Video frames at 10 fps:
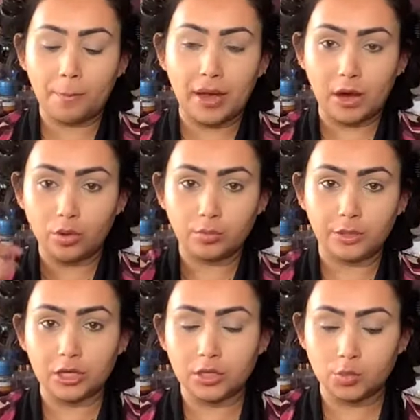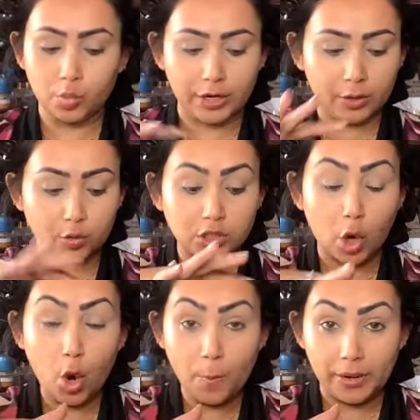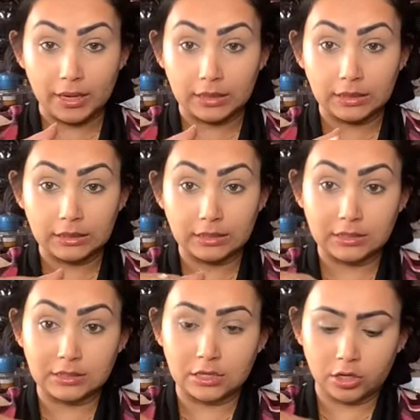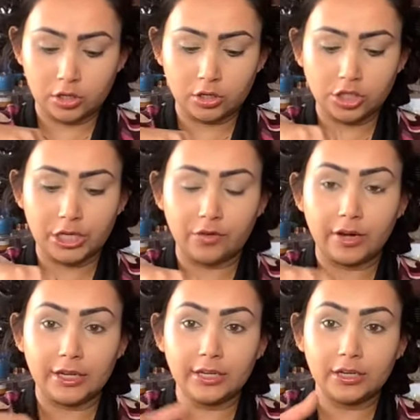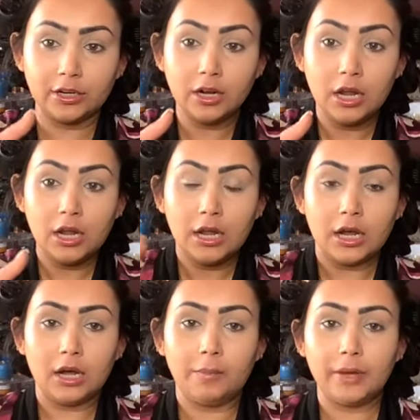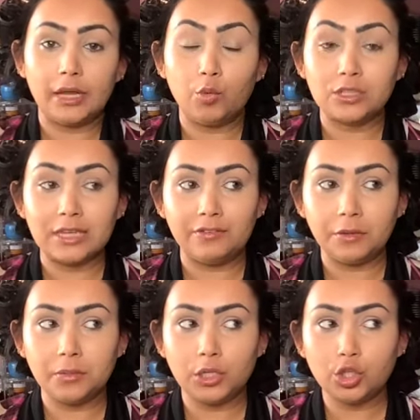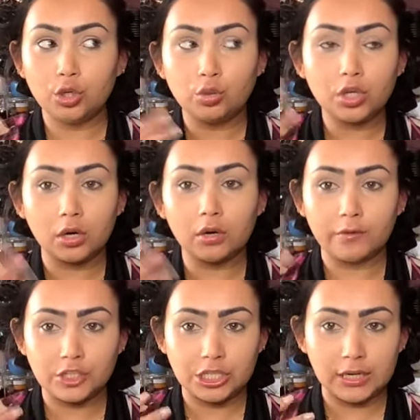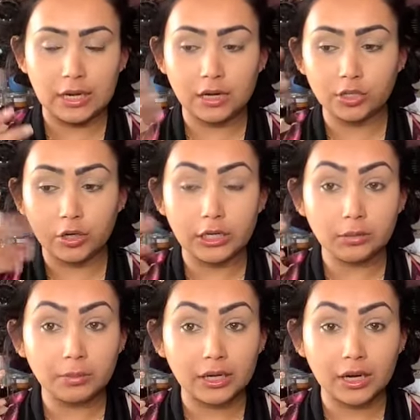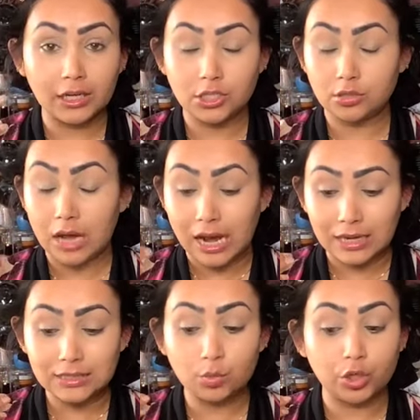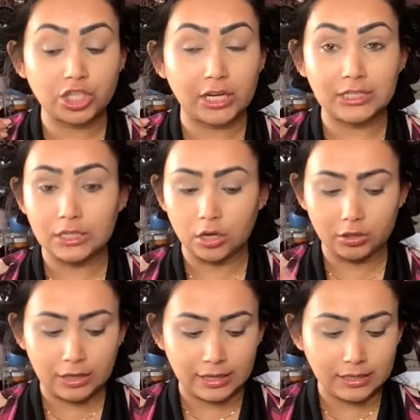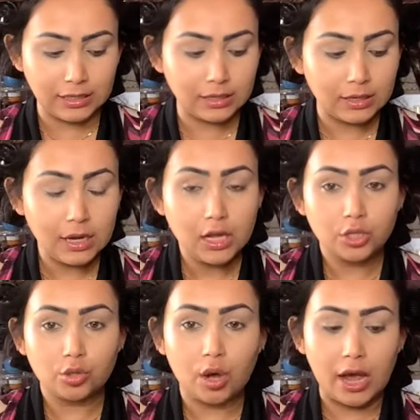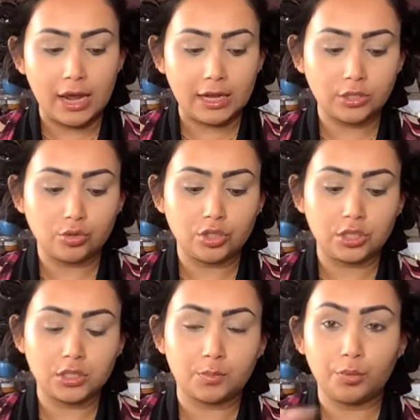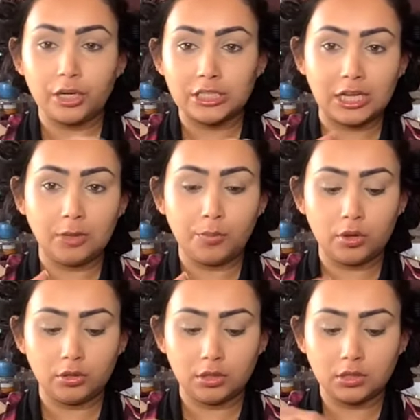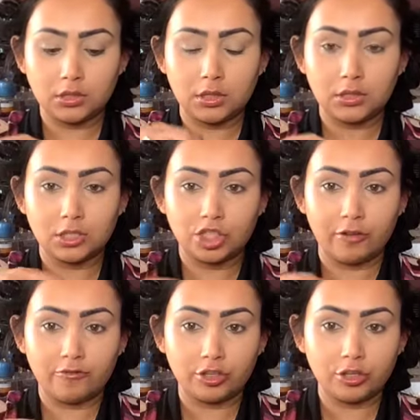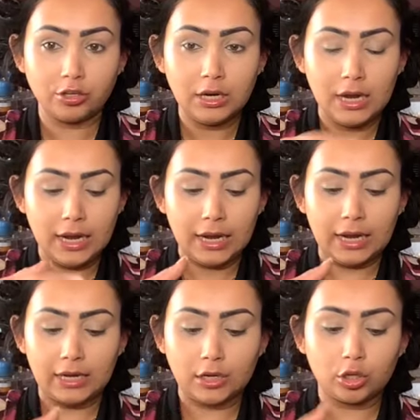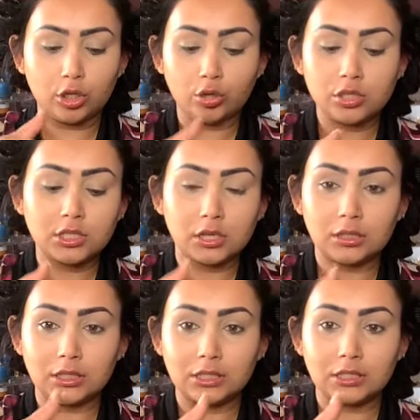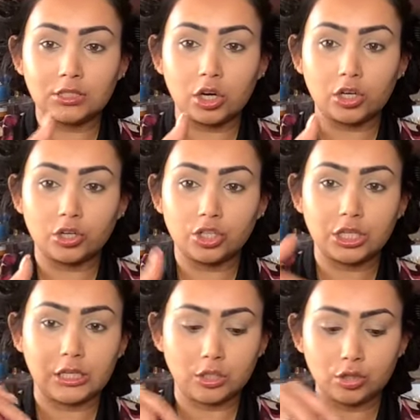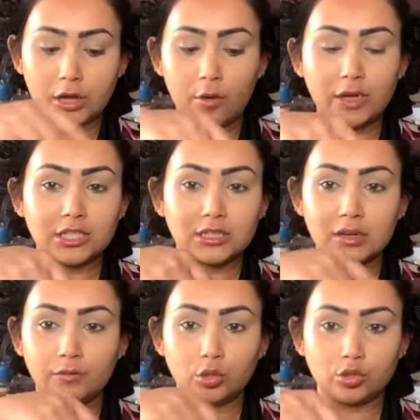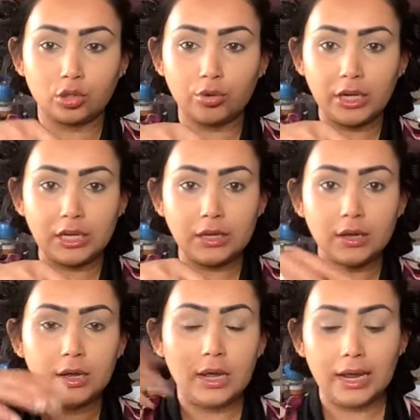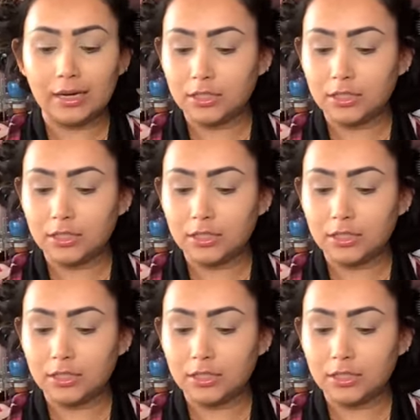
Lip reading: out, because when it was open, this darker shade right here, it was giving me too dark of a shade underneath my eyes, which I did not like it. So I had to just put a tape on this shifter, and I closed this darker shade. So now I just have those 3, and